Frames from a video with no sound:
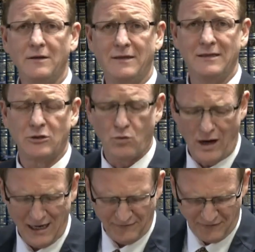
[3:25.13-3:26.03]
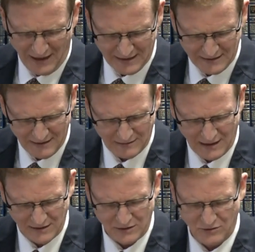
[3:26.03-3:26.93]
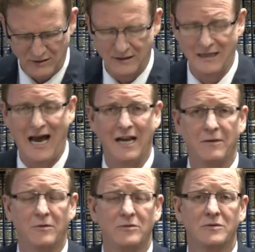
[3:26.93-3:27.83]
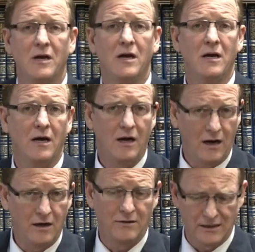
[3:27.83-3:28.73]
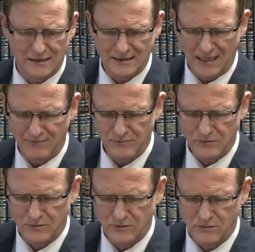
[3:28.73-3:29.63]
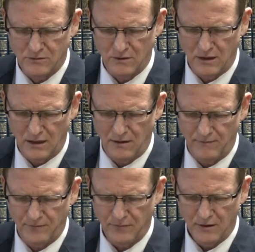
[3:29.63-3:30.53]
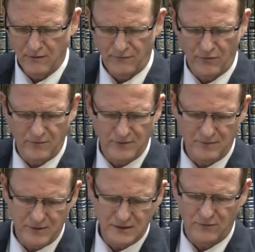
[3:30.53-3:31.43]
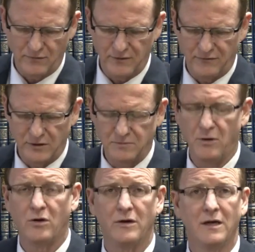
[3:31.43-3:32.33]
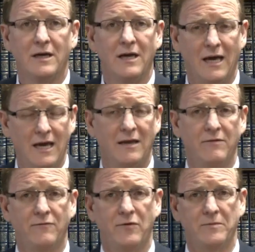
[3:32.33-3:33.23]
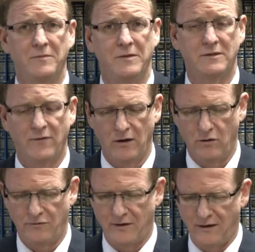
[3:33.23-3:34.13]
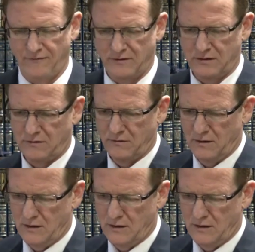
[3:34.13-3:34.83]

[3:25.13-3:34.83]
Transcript: disqualified consecrated animals are exempt from the mitzvah of the firstborn and from the mitzvah of gifts.